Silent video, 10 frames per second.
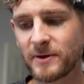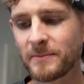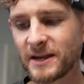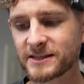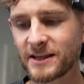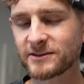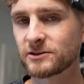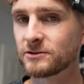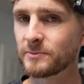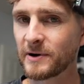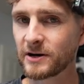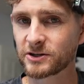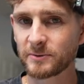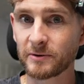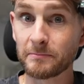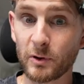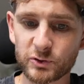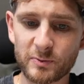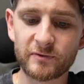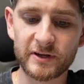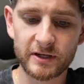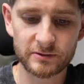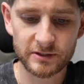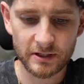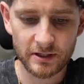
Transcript: it makes sense to do a partnership on multiple videos.